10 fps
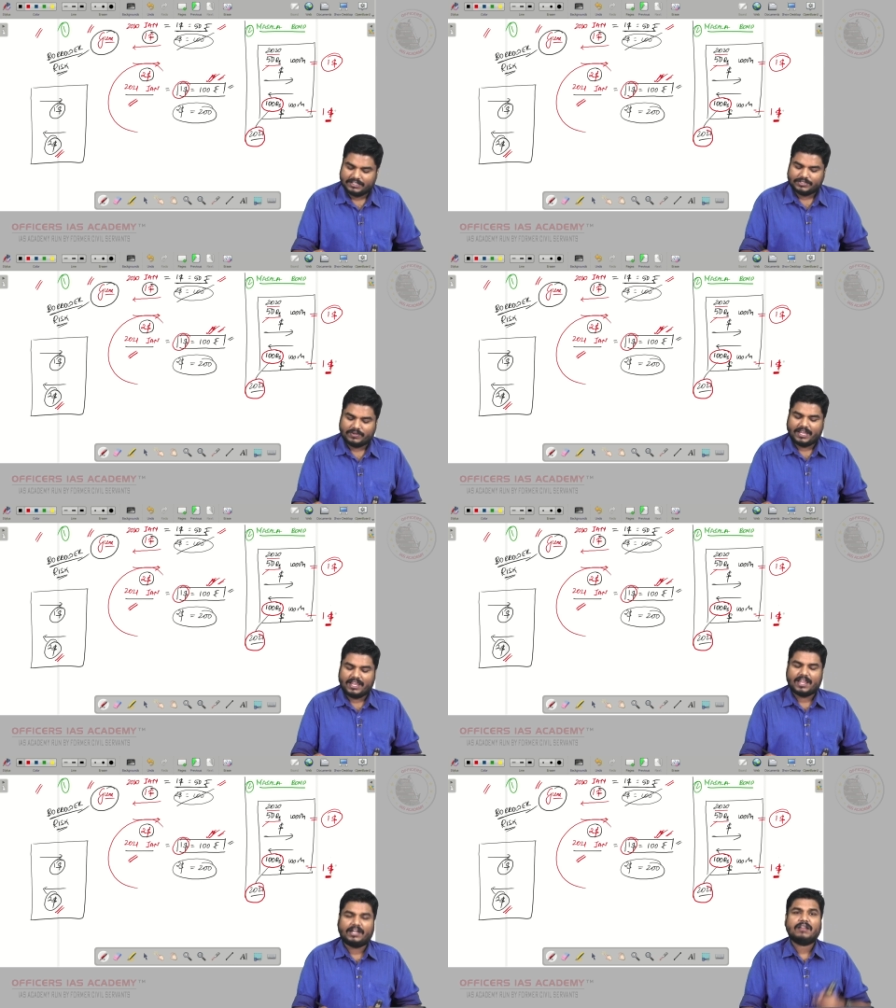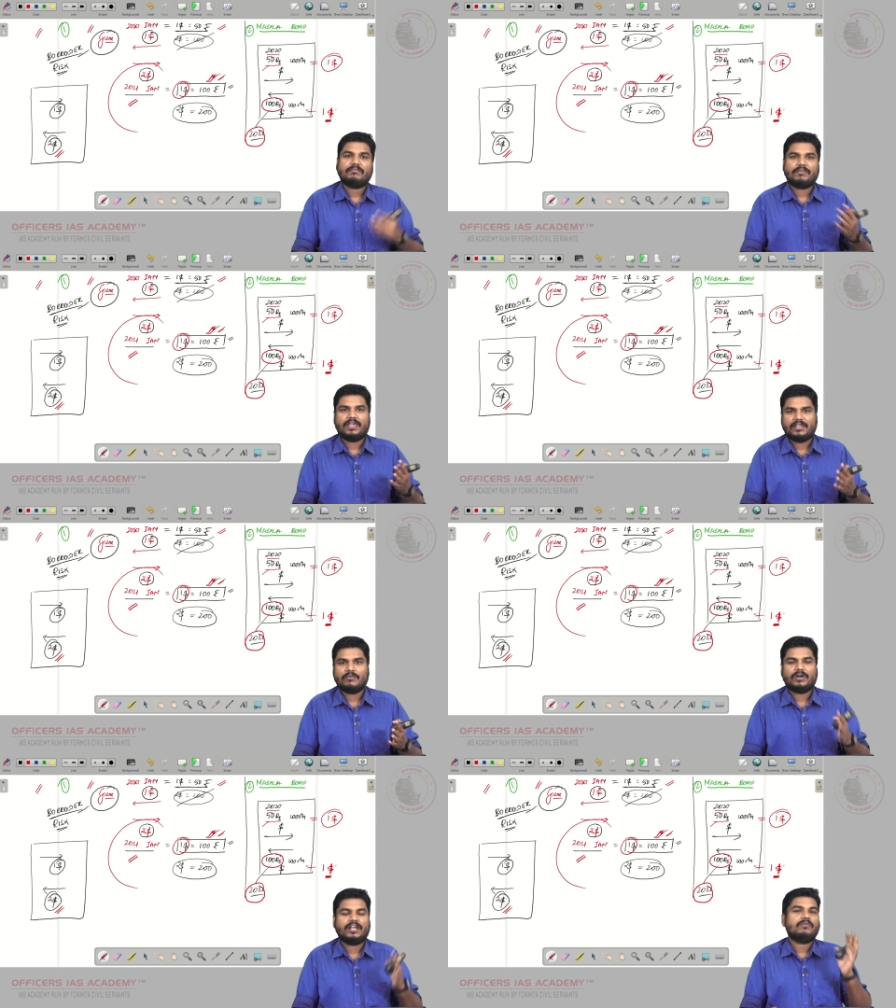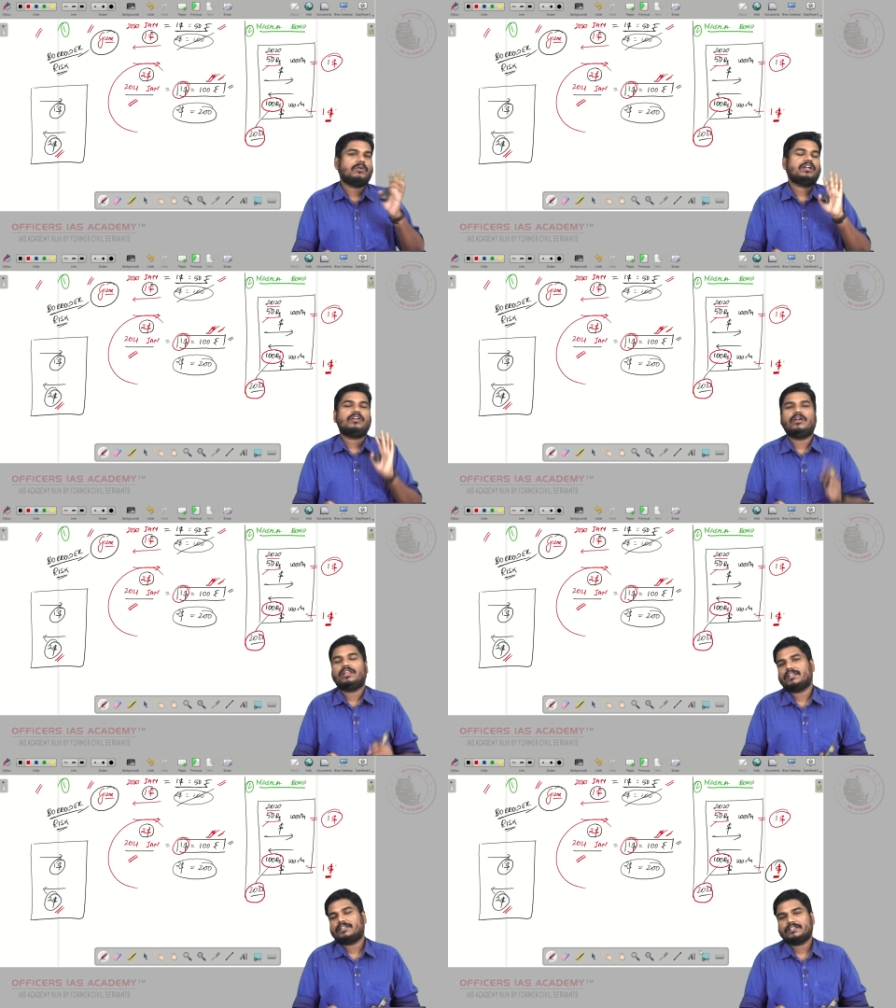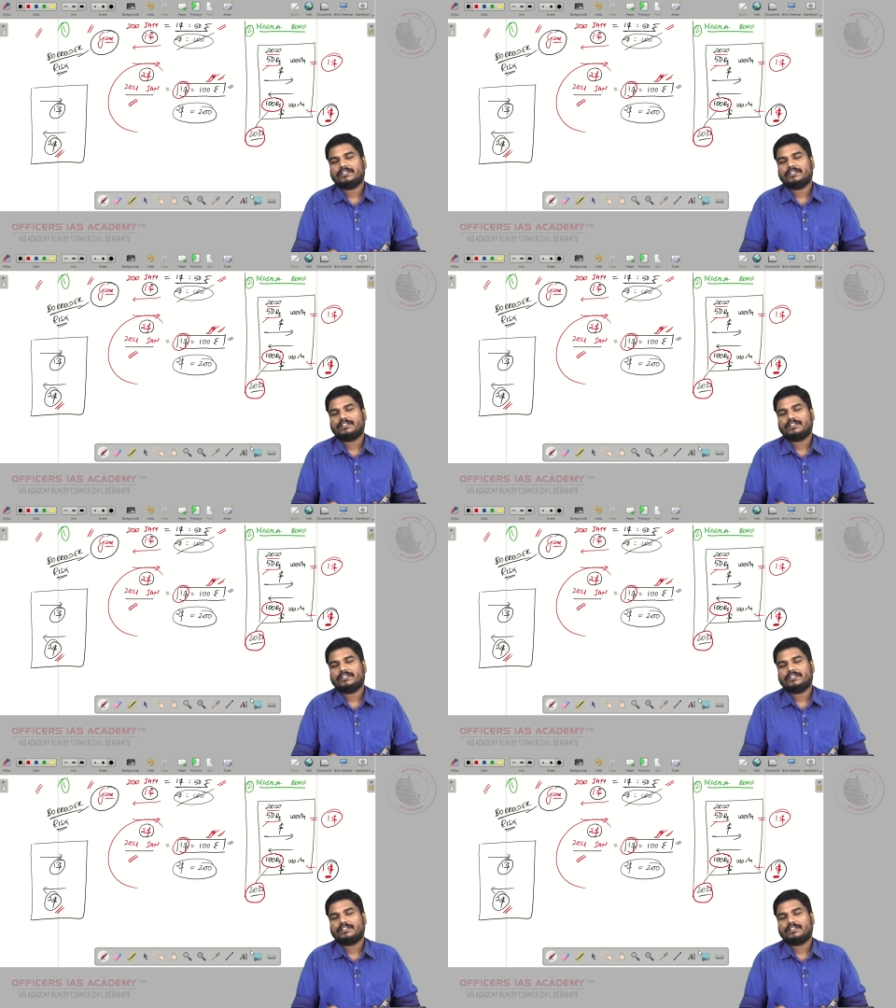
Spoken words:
So, I ended up paying only $1.